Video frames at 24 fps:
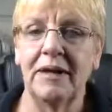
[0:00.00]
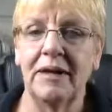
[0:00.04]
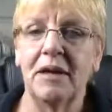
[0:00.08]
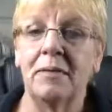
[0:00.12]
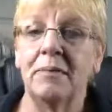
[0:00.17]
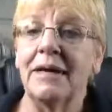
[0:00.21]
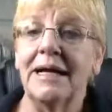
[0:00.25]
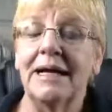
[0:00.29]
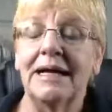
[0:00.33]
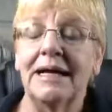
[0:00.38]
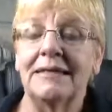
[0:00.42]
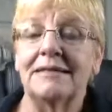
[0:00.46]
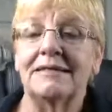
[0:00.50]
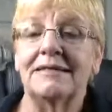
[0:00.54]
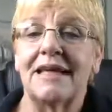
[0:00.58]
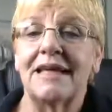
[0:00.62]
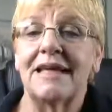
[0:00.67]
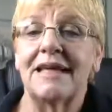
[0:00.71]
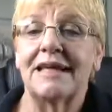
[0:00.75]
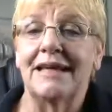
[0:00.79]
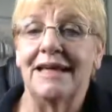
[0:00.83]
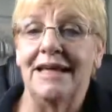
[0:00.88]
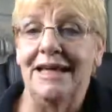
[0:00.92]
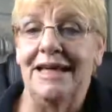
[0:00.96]
because
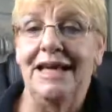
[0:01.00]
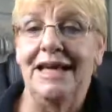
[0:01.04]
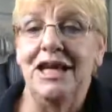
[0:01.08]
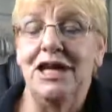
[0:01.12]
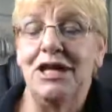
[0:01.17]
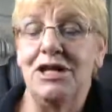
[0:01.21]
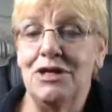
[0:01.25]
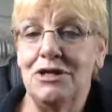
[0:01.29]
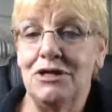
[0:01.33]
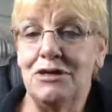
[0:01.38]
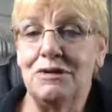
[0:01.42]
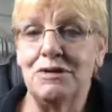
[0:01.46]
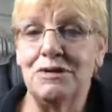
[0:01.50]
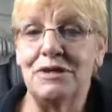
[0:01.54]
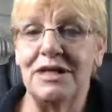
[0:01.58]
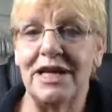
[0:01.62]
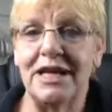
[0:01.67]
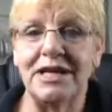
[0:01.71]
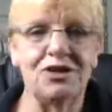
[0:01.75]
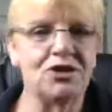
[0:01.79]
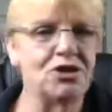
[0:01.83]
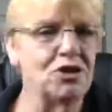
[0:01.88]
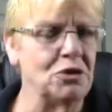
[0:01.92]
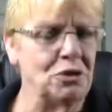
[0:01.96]
he used
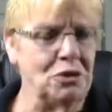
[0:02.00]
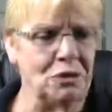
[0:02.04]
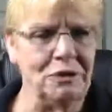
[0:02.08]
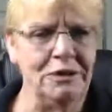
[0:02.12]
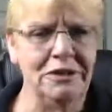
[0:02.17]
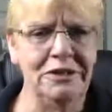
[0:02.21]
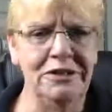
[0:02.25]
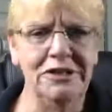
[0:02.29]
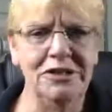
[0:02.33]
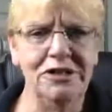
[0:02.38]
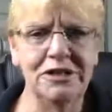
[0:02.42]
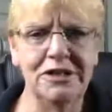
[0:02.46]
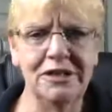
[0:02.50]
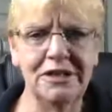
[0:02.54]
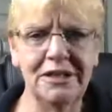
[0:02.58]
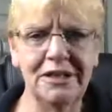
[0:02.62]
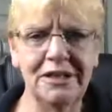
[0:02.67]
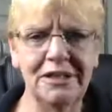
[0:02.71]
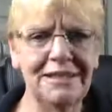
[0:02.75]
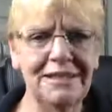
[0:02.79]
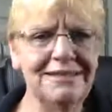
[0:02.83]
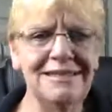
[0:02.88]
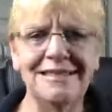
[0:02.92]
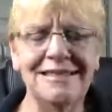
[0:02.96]
Agent Orange.
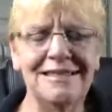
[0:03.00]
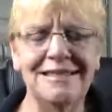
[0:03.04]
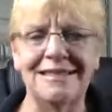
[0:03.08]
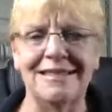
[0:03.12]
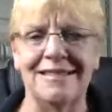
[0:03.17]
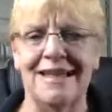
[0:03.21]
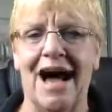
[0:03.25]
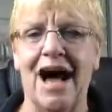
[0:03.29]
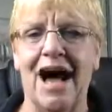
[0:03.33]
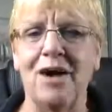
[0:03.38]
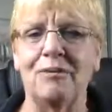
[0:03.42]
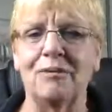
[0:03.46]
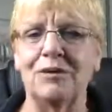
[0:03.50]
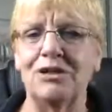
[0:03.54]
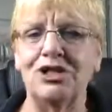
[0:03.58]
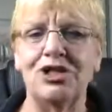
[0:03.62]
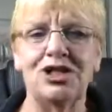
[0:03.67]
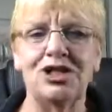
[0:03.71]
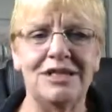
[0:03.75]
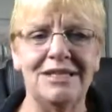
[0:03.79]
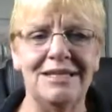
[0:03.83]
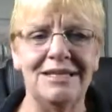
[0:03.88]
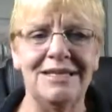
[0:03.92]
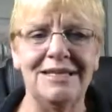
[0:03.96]
This is not what
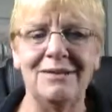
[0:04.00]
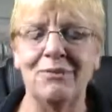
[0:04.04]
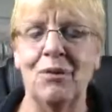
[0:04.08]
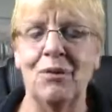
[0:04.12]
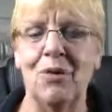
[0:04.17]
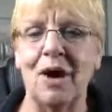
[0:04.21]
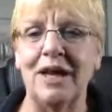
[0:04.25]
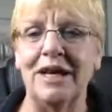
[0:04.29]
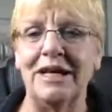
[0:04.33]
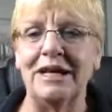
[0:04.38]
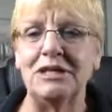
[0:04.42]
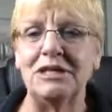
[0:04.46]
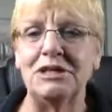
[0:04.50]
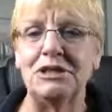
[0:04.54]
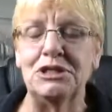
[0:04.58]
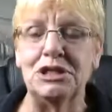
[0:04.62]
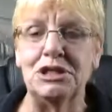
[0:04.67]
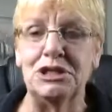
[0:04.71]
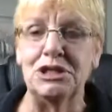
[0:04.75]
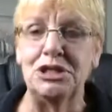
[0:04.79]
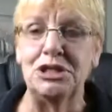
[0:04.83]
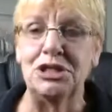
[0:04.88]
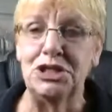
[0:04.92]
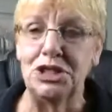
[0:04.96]
she wanted to
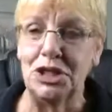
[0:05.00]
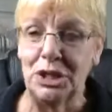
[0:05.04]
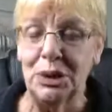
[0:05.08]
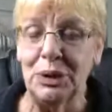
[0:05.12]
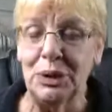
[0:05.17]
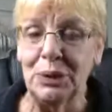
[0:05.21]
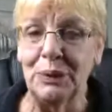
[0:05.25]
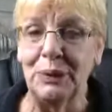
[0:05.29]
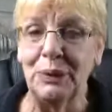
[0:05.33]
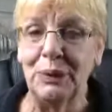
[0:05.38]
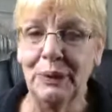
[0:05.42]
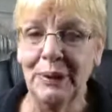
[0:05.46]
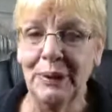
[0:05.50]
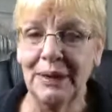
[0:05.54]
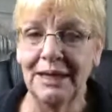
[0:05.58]
do.